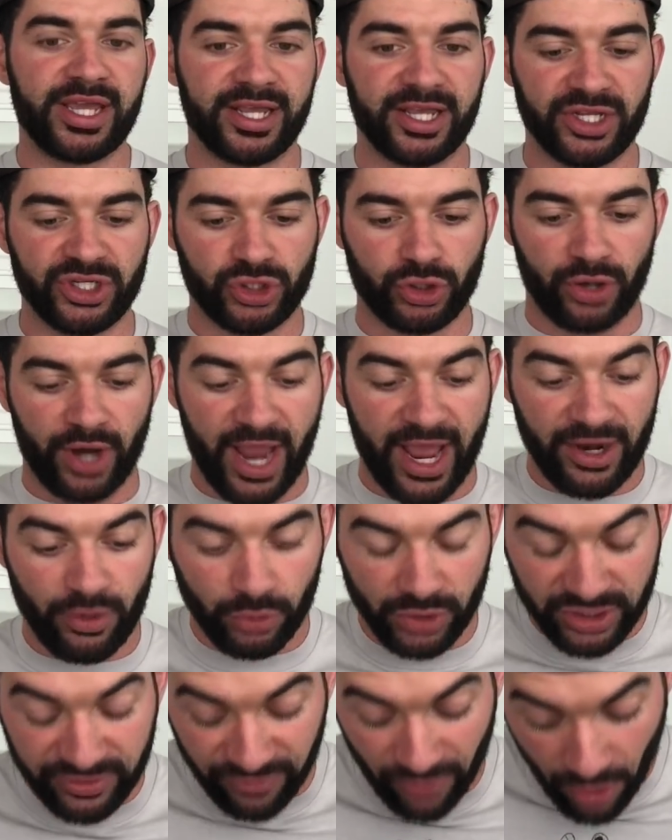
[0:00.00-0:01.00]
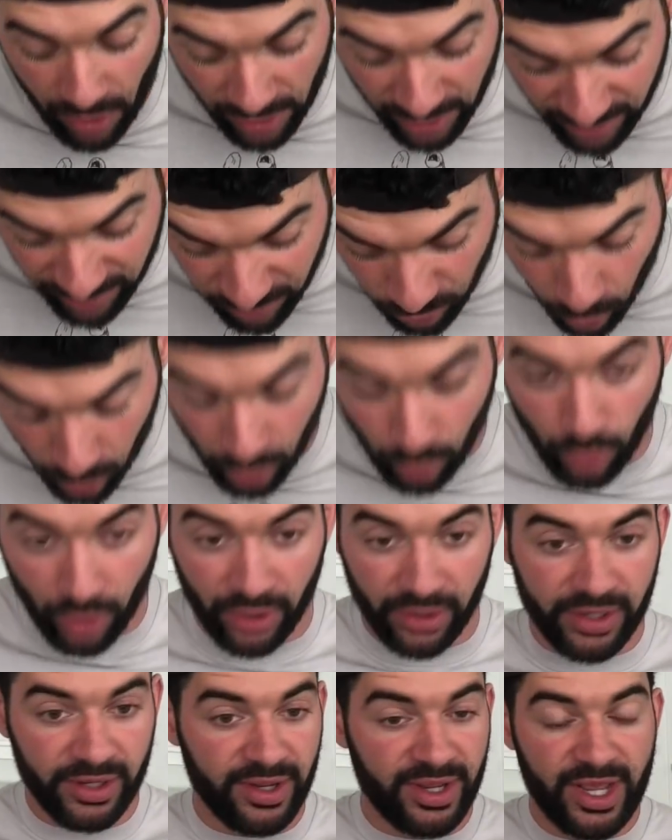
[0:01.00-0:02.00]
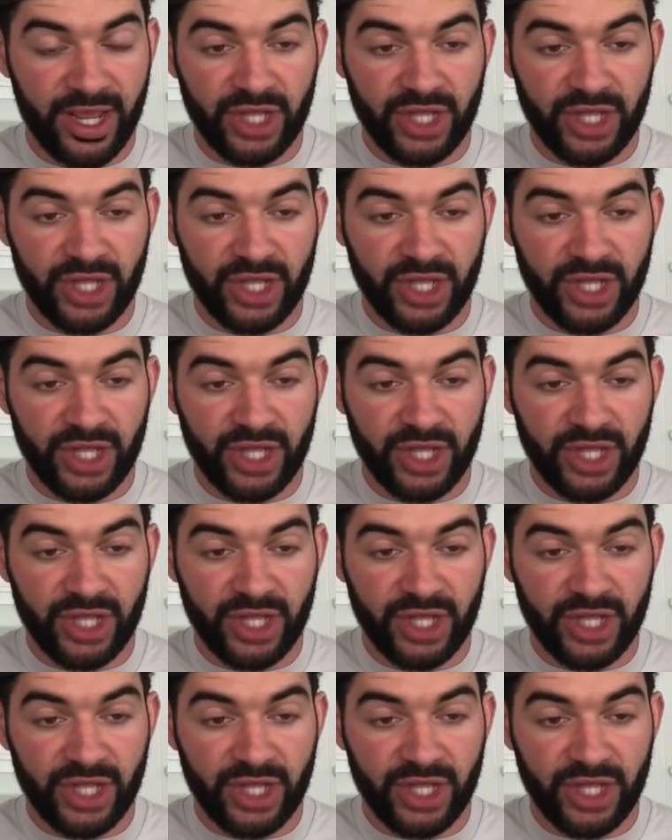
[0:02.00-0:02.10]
because her head was falling forward,